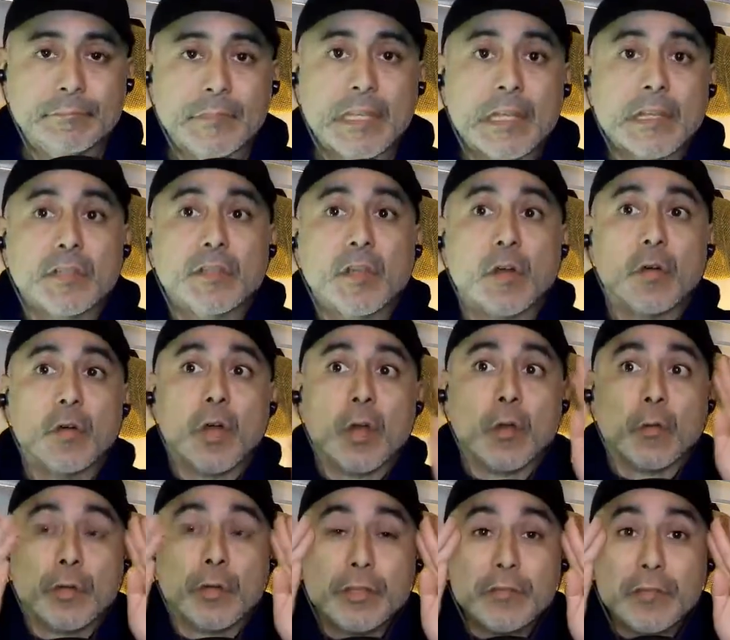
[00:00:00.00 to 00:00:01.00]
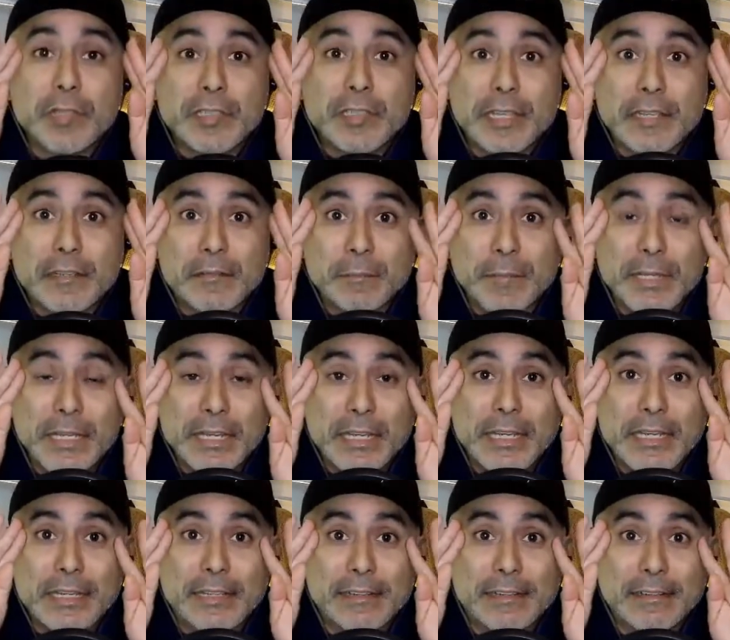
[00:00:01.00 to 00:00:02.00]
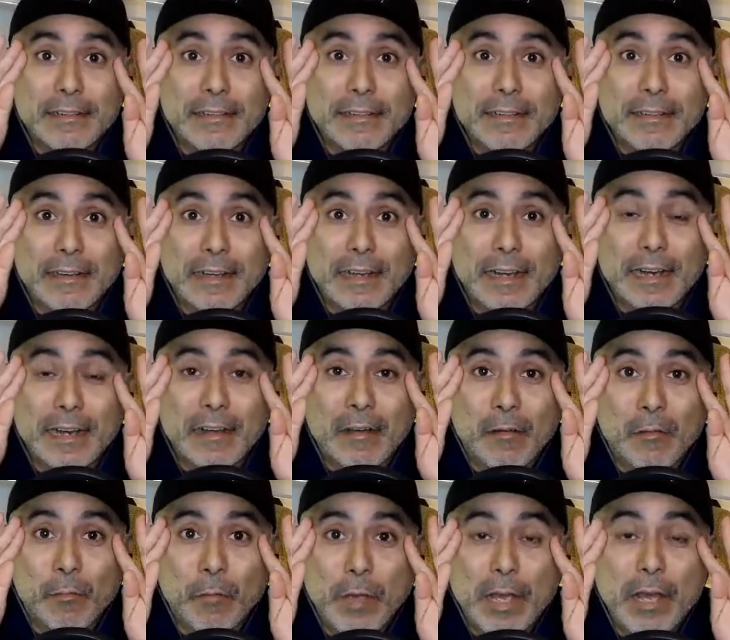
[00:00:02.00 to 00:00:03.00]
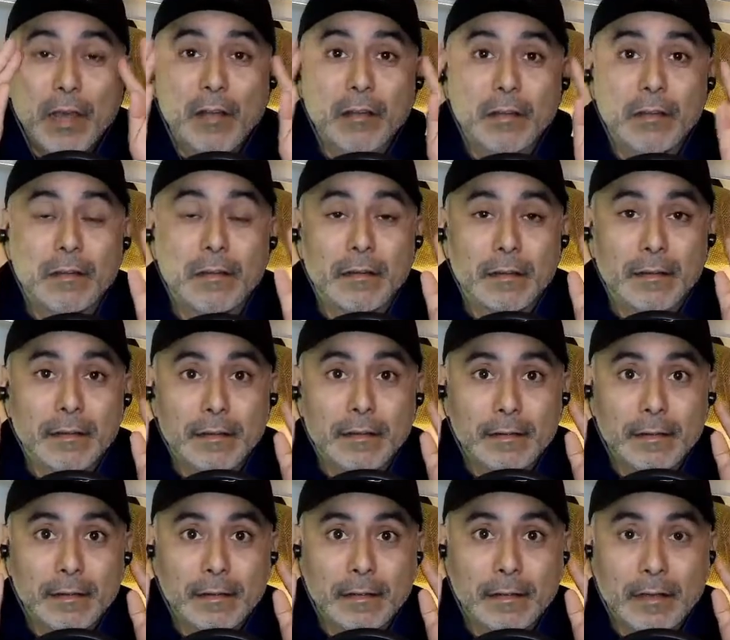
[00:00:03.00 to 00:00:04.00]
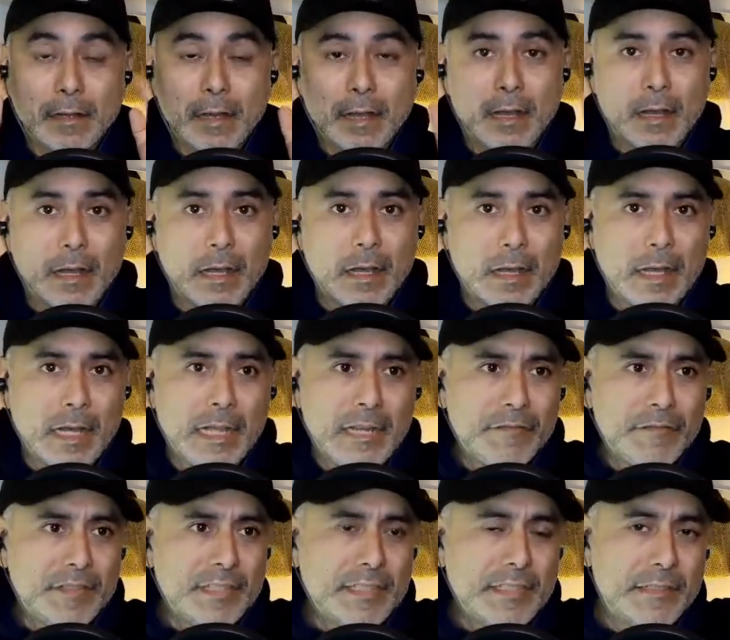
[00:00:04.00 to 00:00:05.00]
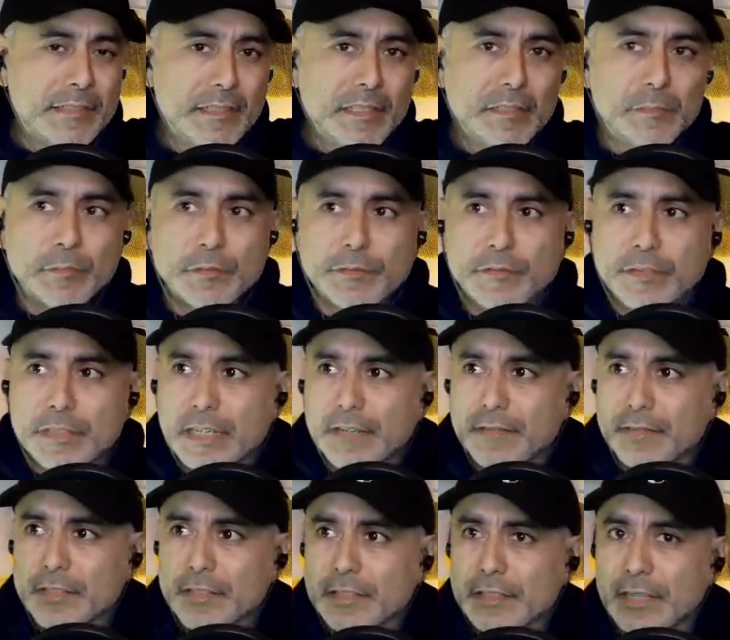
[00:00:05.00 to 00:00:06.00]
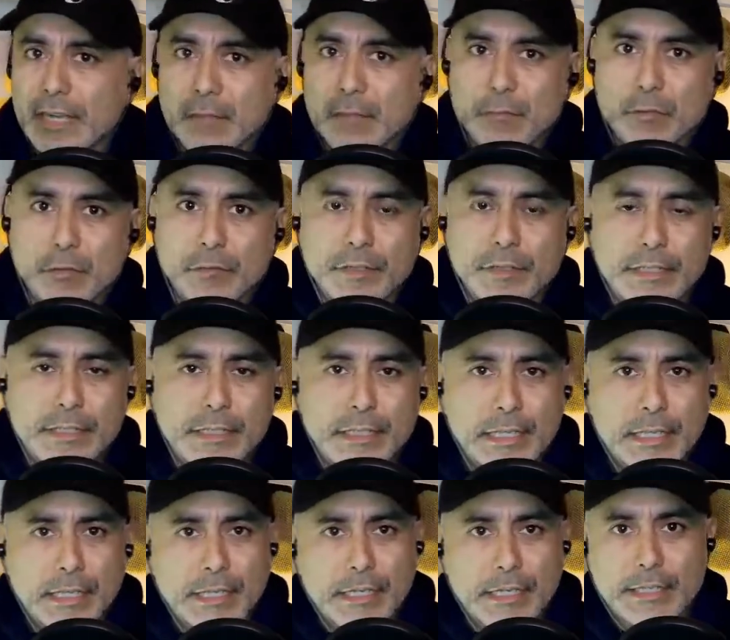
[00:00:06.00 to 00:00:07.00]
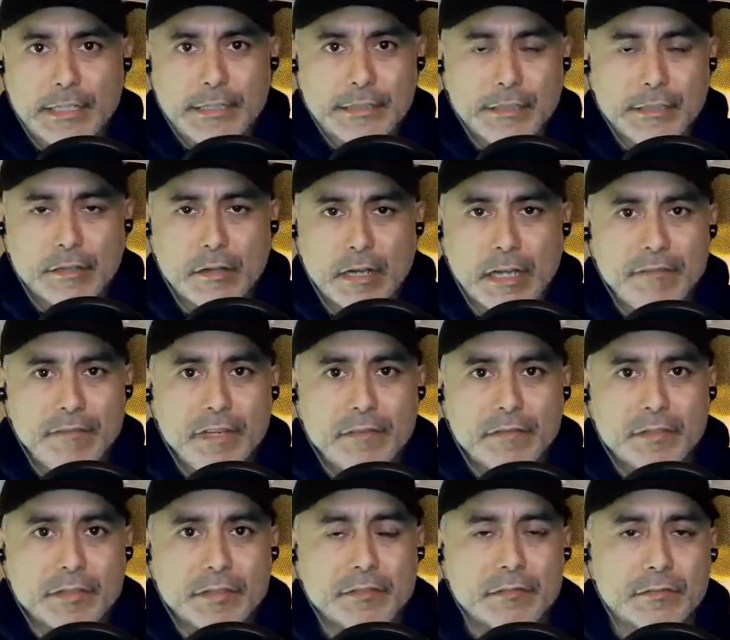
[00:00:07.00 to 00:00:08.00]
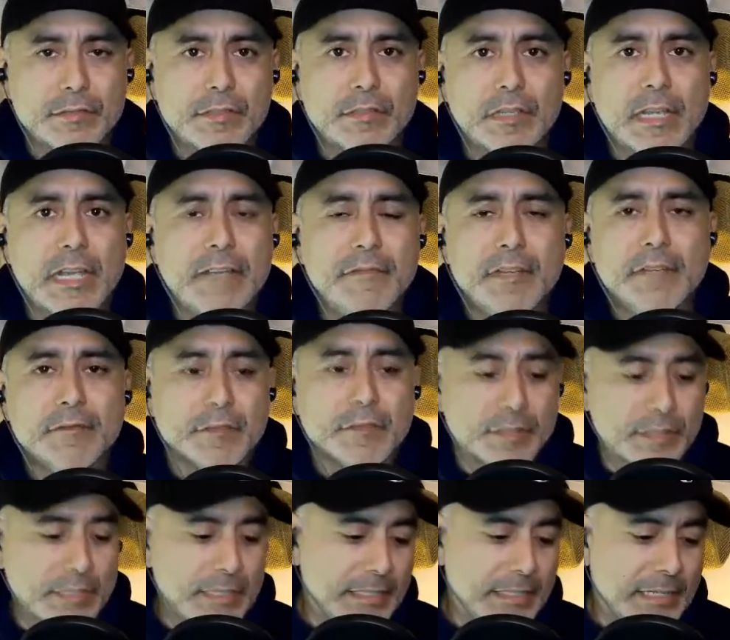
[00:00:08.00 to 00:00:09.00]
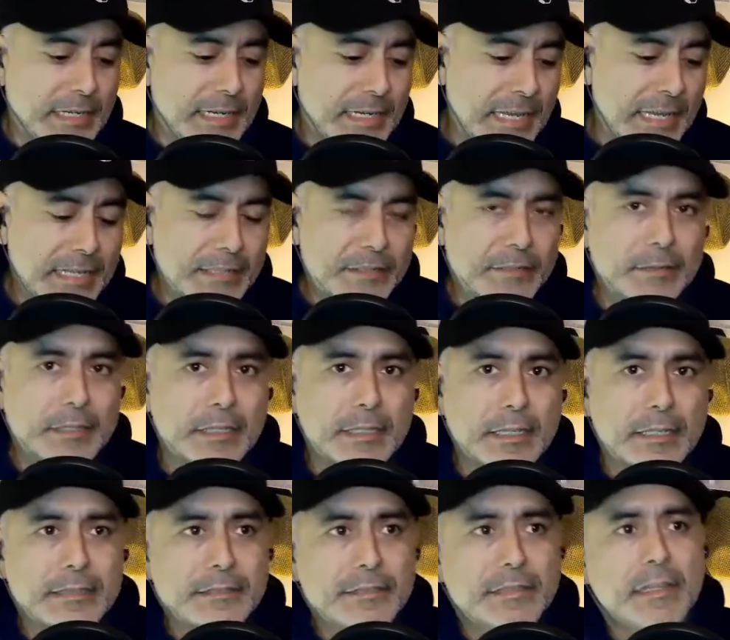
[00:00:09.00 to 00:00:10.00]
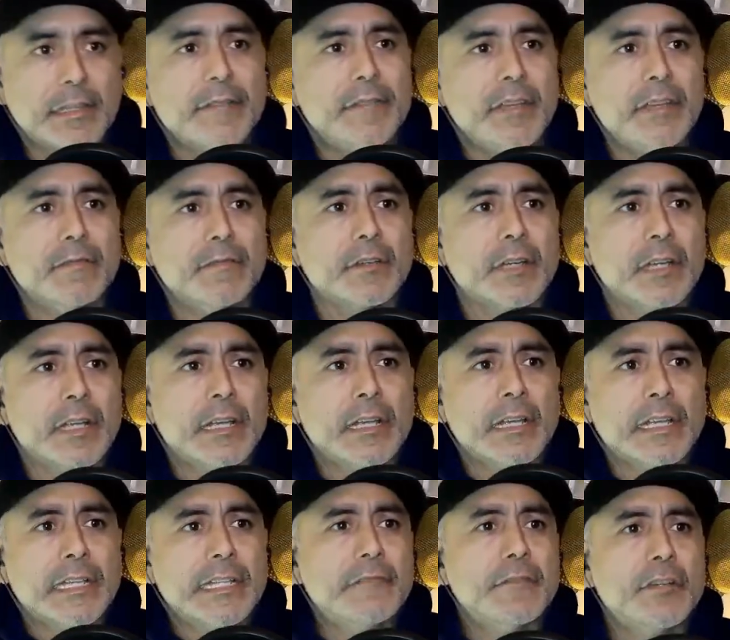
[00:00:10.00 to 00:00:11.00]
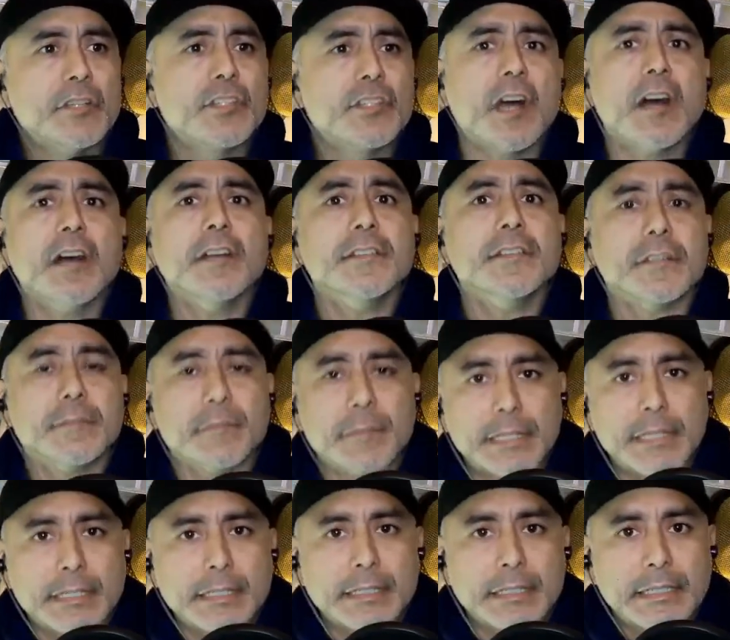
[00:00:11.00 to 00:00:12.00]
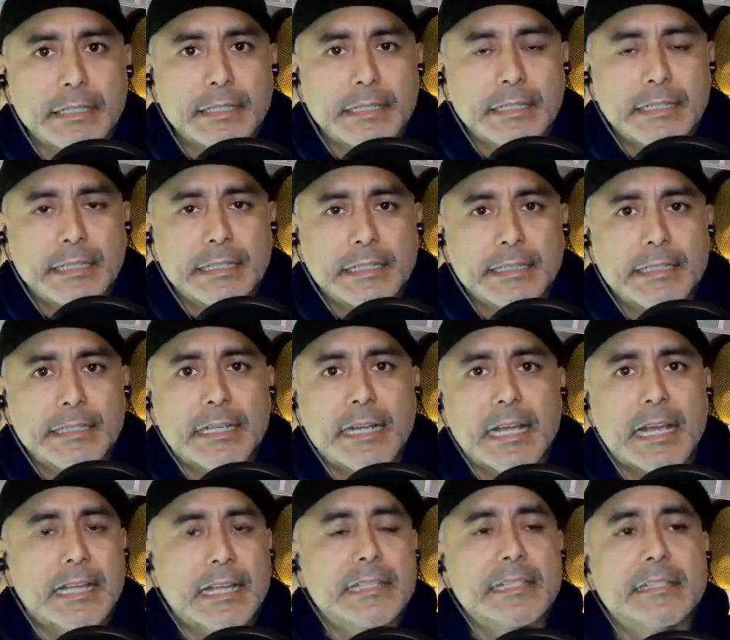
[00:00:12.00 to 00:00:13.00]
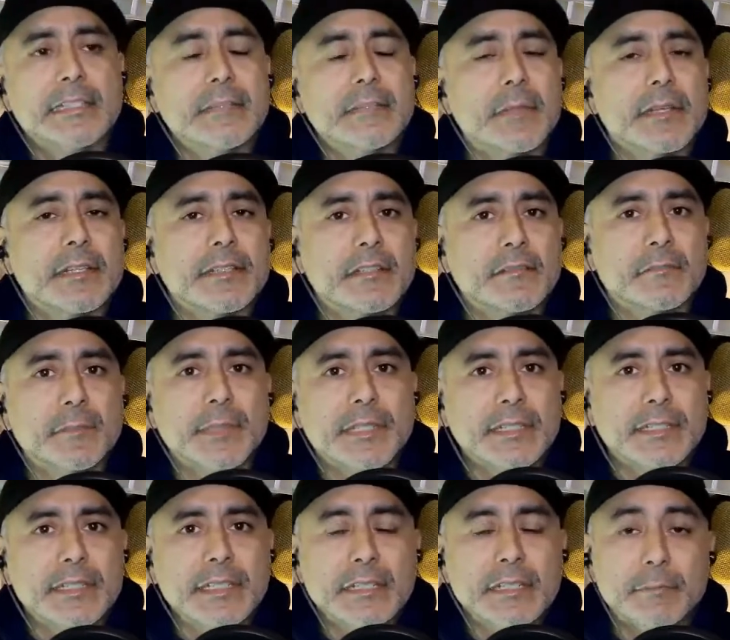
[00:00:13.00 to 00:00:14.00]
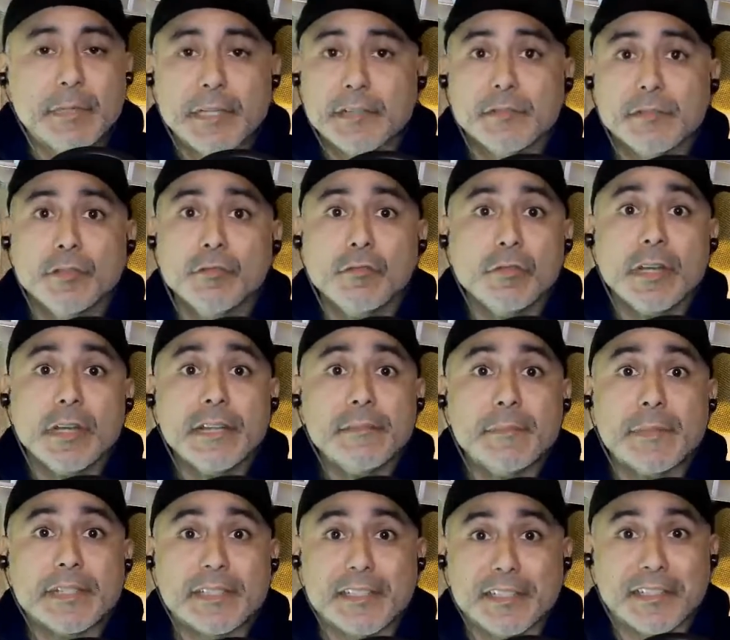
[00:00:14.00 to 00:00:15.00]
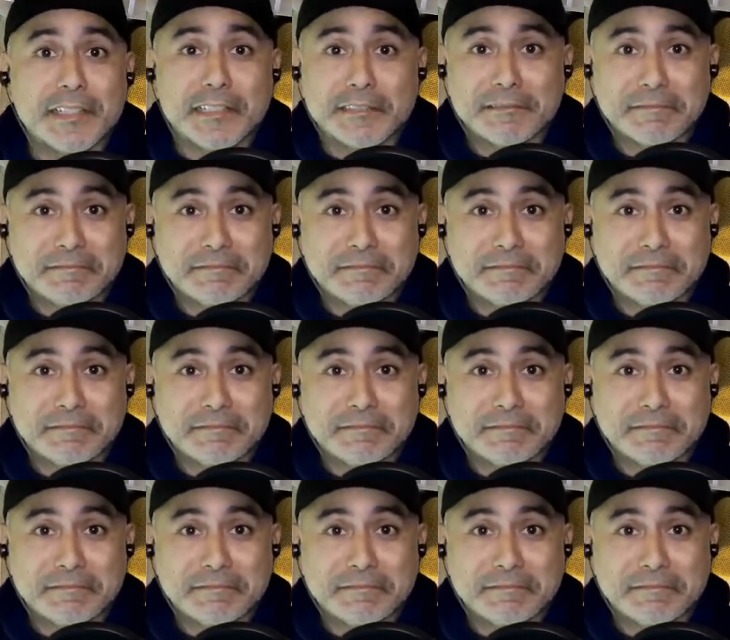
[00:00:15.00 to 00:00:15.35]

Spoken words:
So when you say to me, "Well, I've seen this movie and I've seen that movie, and you know, I've never said that I had to, it never dawned on me that I had to see myself be seen," because you've already been seen.